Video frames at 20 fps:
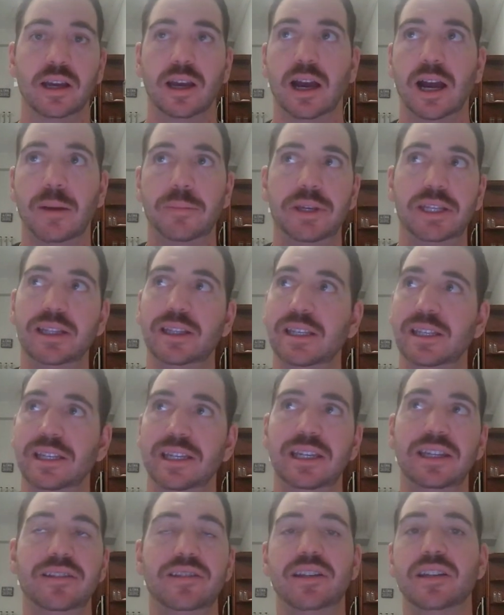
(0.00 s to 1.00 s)
I mean, the
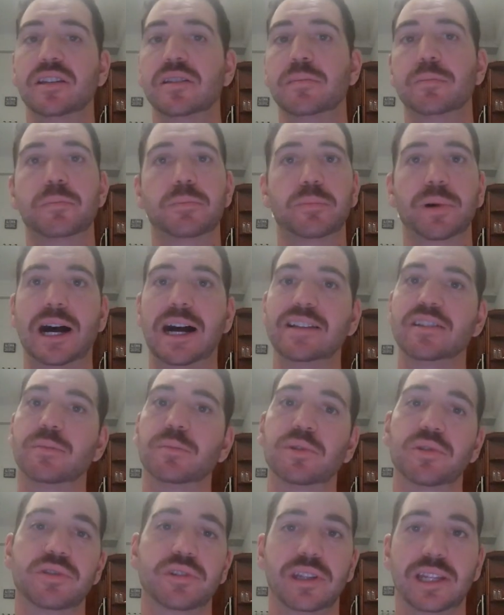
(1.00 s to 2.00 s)
easiest
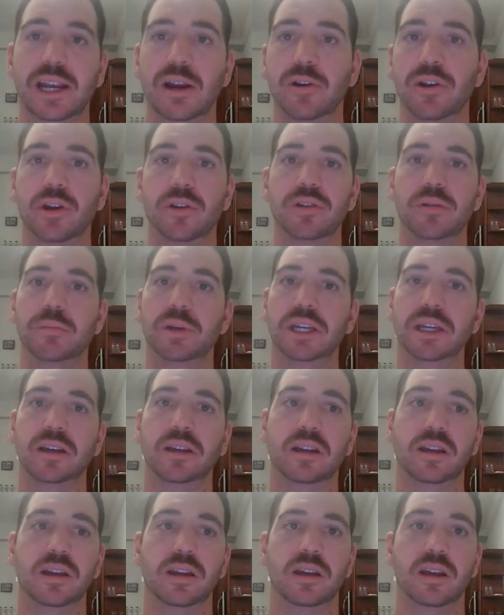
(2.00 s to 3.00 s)
possible scenario to me
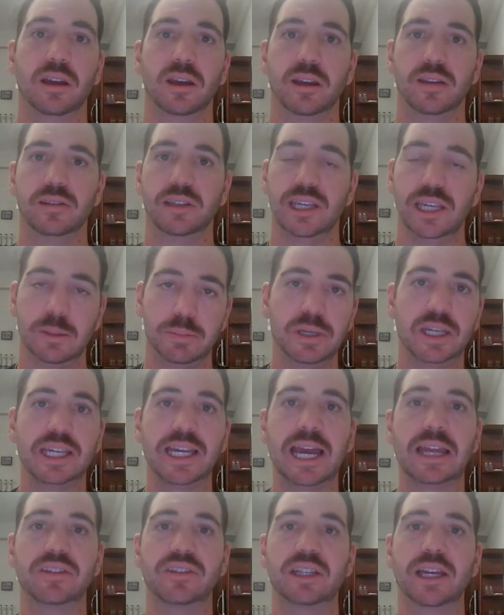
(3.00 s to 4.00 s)
is keeping
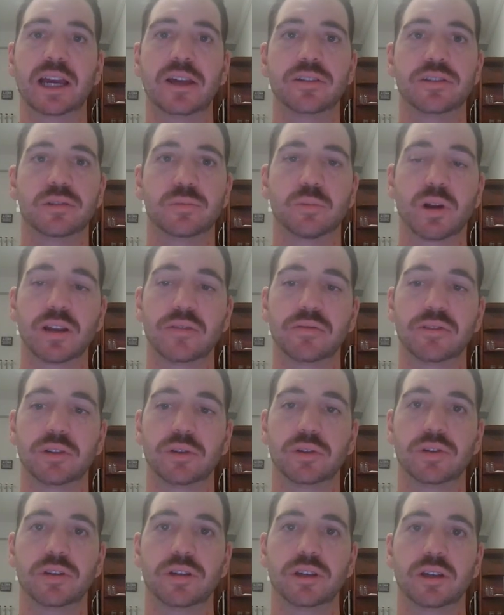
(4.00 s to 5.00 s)
Castellanos in right
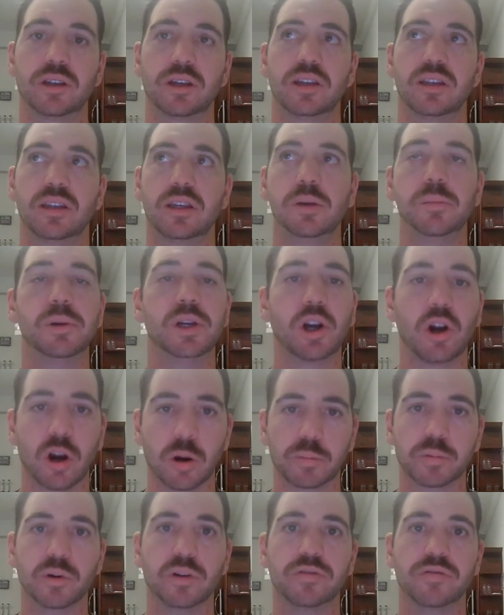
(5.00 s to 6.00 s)
field, keeping
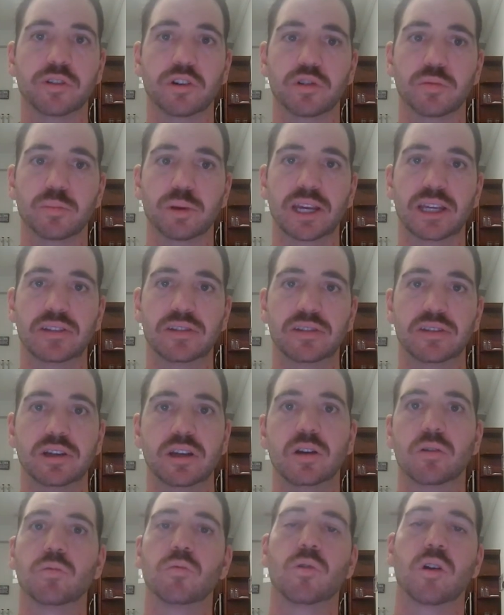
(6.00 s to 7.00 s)
Harper at first base,
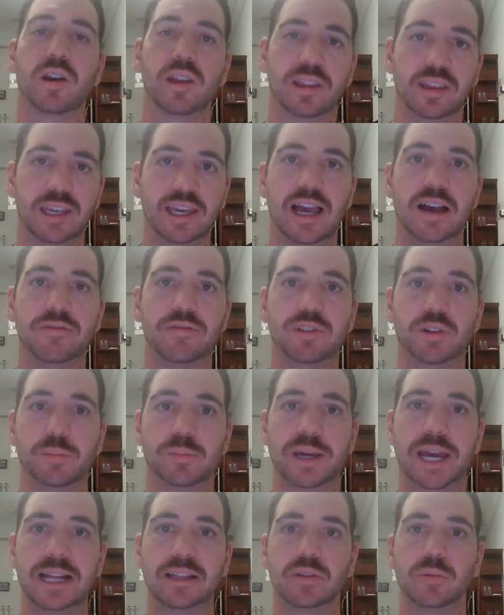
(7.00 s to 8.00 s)
running the outfield
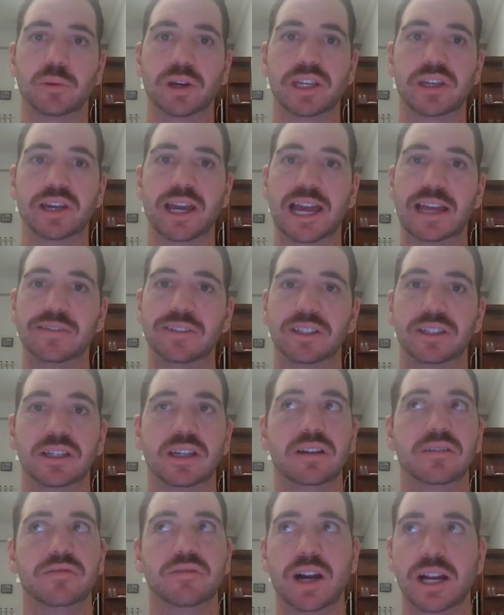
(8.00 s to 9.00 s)
back the way you have it,
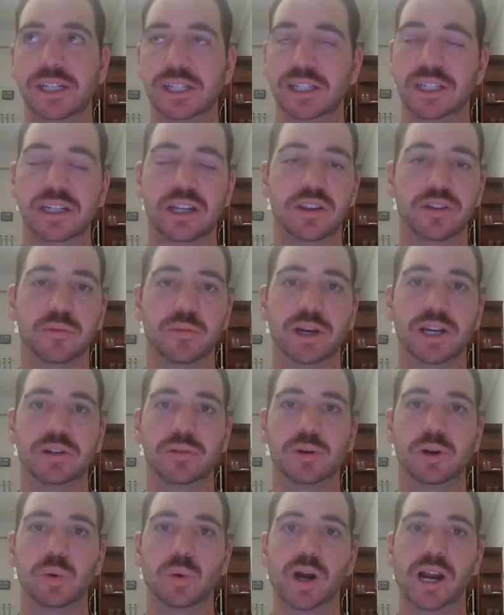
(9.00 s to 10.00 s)
finding another way
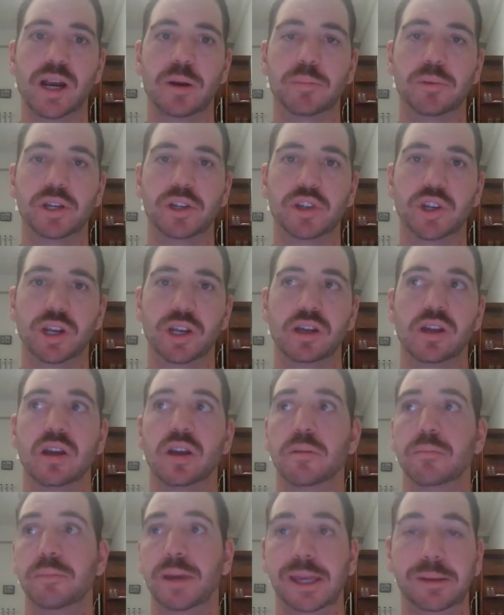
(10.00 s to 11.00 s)
to acquire pitching,
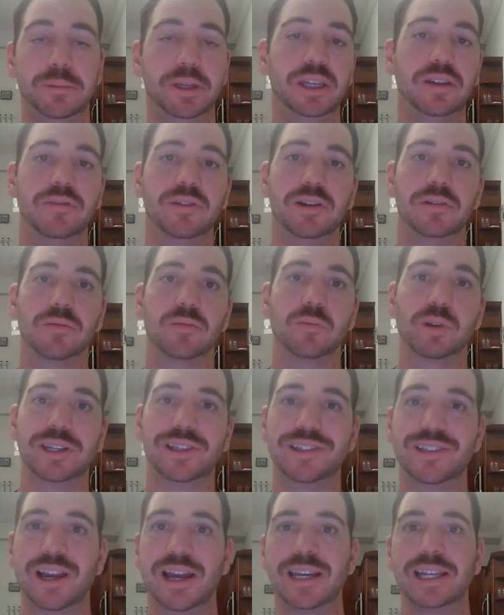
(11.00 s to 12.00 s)
maybe even
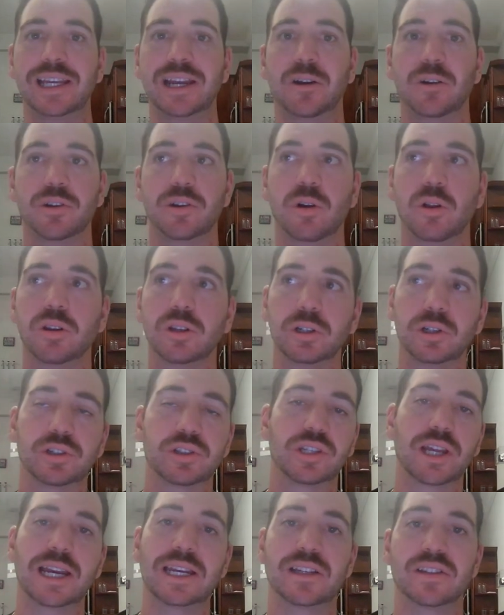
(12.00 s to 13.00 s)
re-signing Aaron Nola or
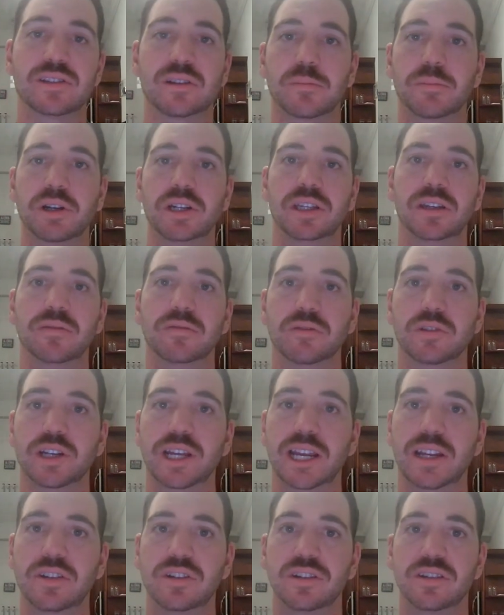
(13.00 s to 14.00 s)
signing somebody in free
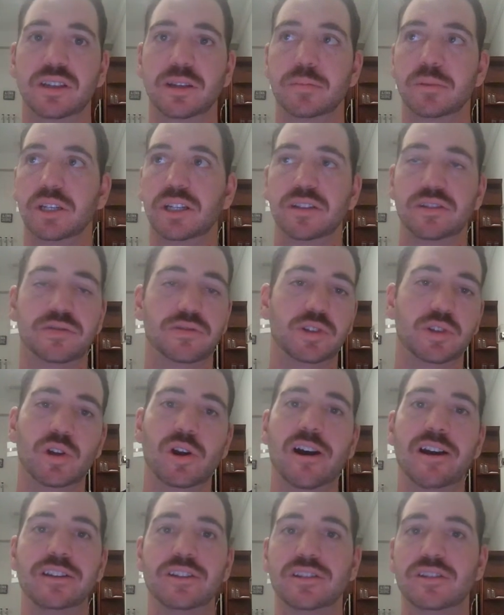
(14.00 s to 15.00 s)
agency. Because if you go
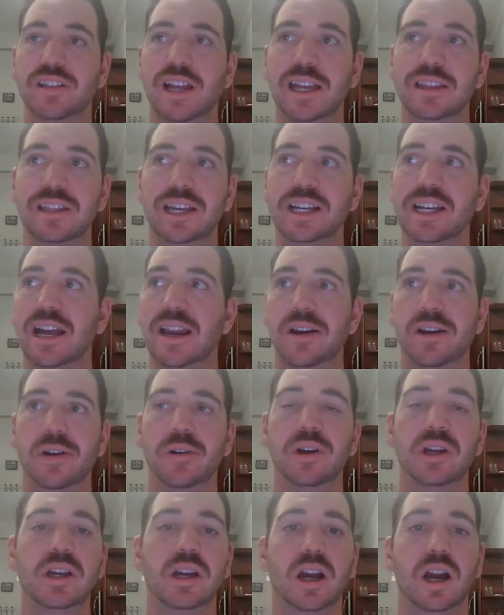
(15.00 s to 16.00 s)
out and you sign, like, I don't know,
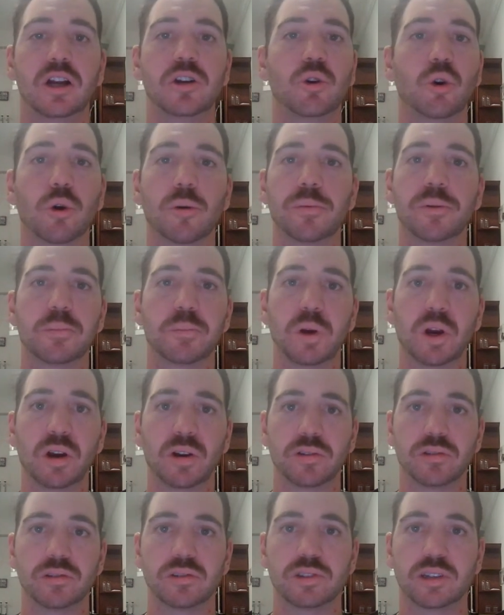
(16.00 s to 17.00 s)
a Corbin
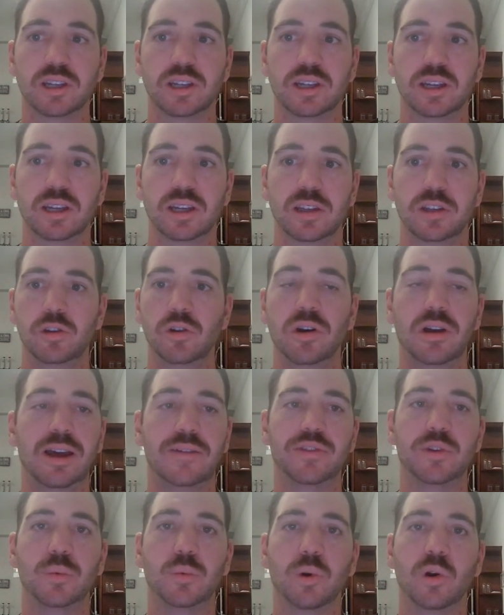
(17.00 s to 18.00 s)
Burns, you don't
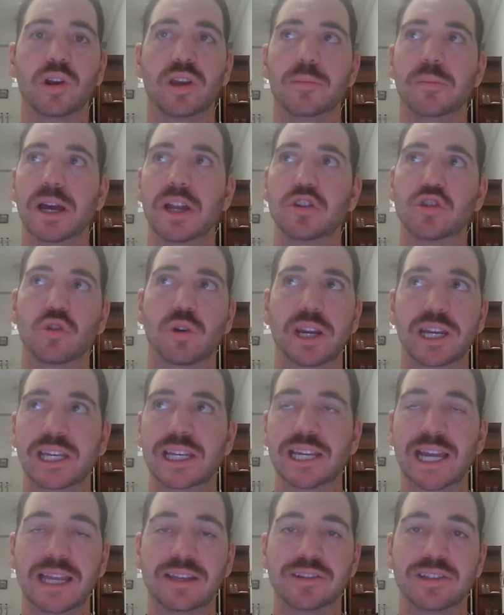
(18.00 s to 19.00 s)
have to worry about trading
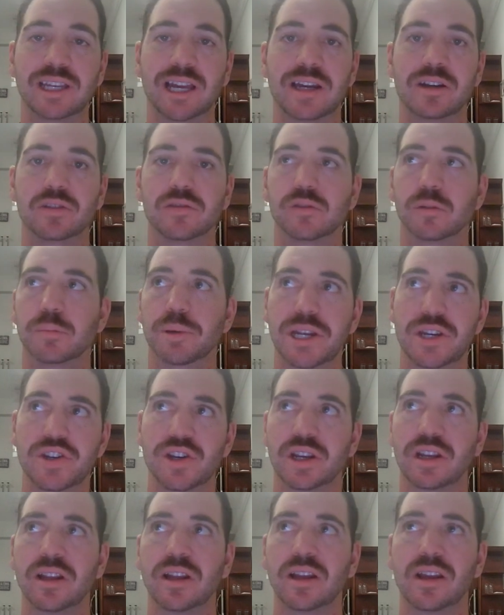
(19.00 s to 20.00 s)
Castellanos for
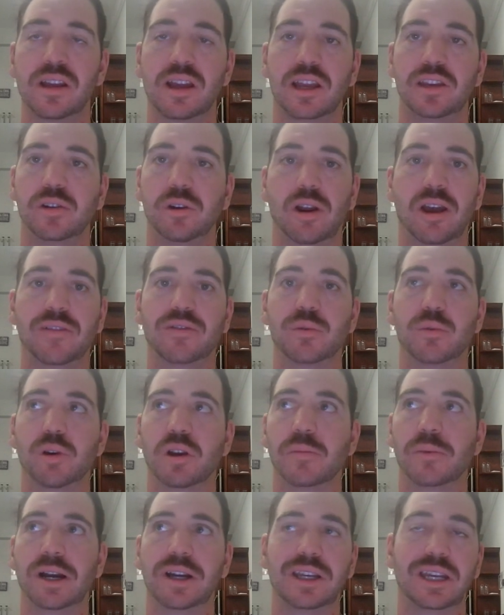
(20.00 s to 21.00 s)
pitching, and you don't have to
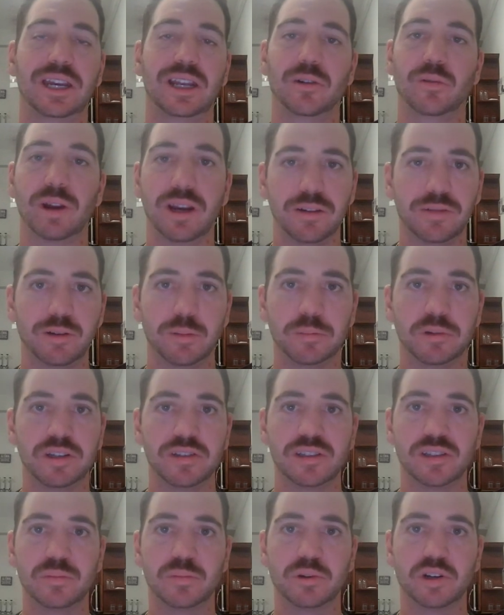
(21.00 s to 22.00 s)
worry about getting rid of him because
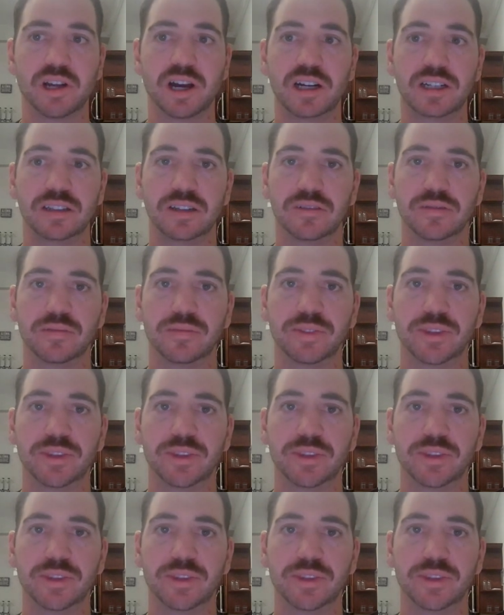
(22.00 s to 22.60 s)
he's productive.